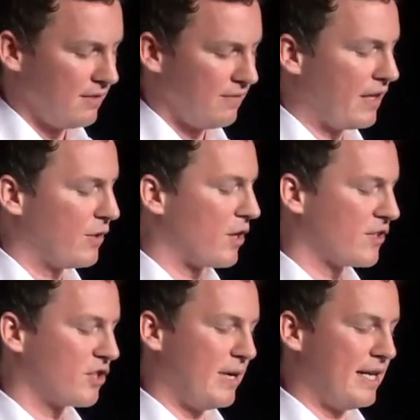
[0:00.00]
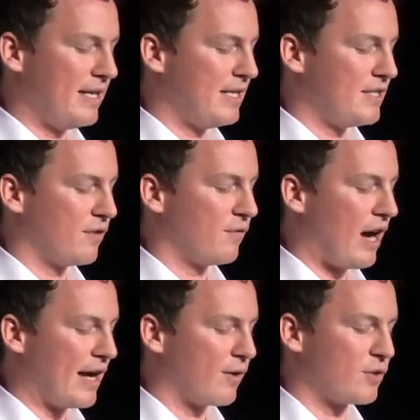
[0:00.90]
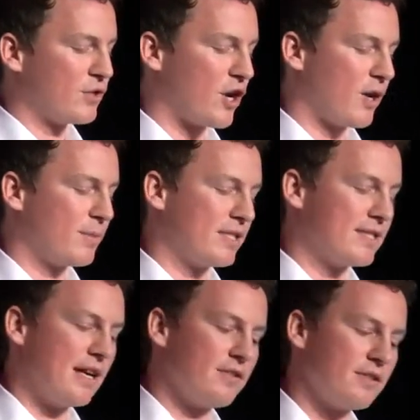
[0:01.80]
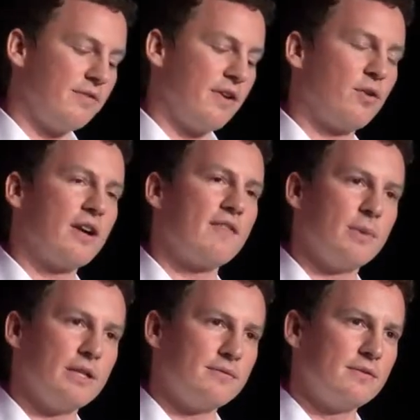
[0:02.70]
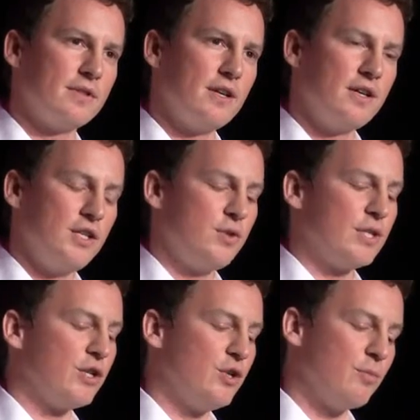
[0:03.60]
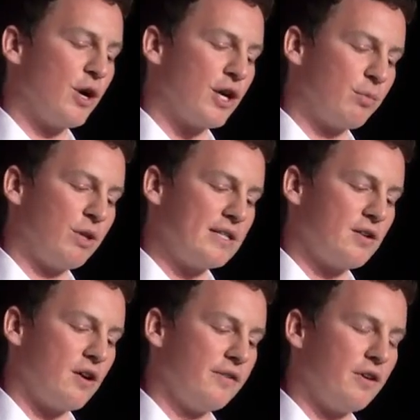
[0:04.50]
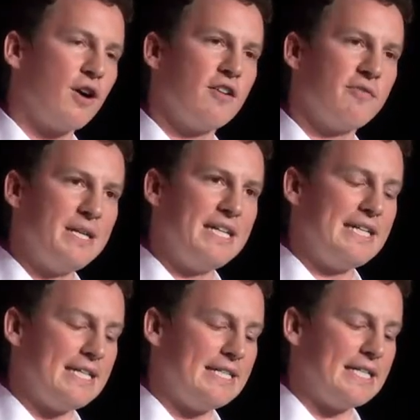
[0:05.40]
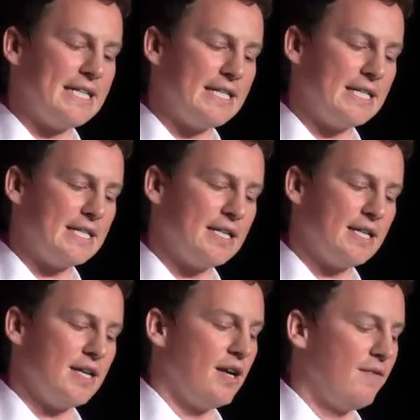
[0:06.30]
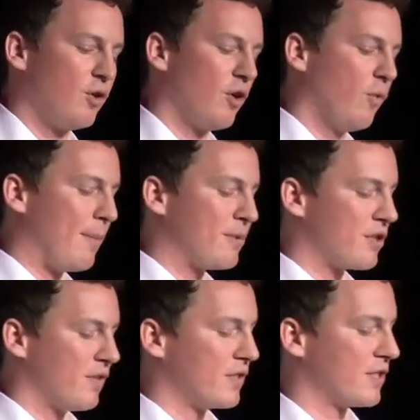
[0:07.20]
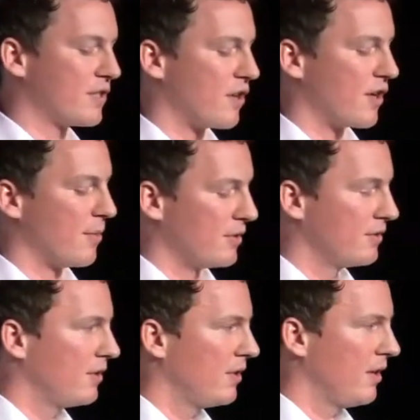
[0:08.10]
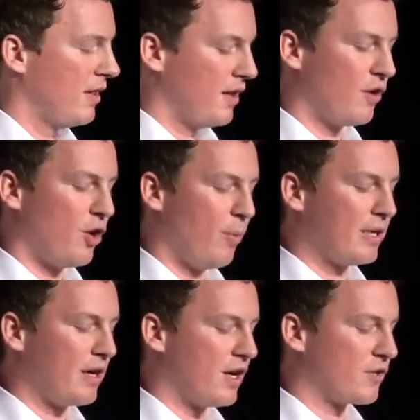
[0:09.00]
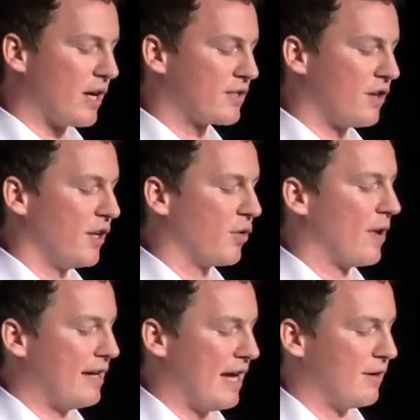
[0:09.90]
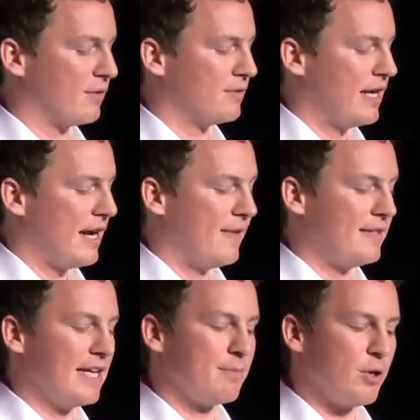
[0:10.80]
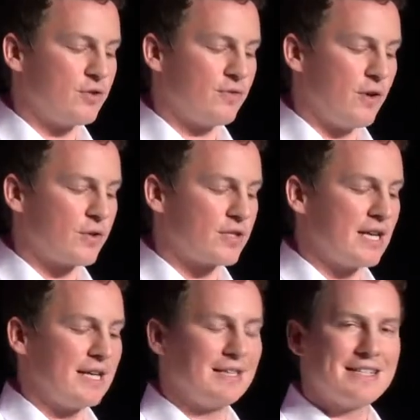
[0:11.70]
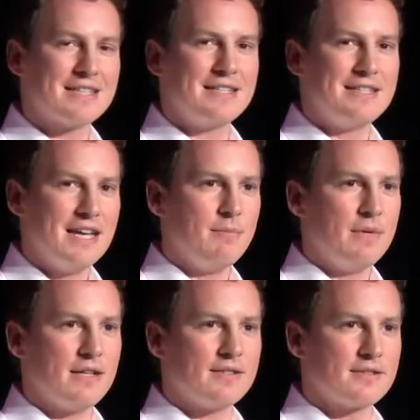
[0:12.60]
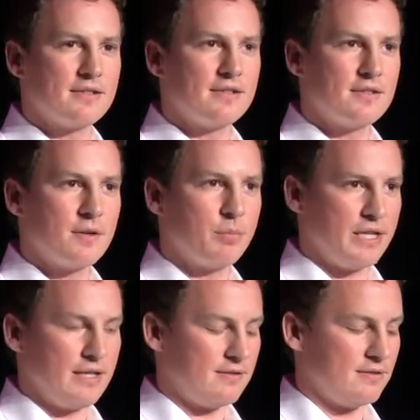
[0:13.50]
Fellows also made it easier for high-growth startups to sell to the federal government using a new marketplace called RFP-EZ. If you're a web services startup, there are open contracts on there right now, and they take most folks less than 10 minutes to complete.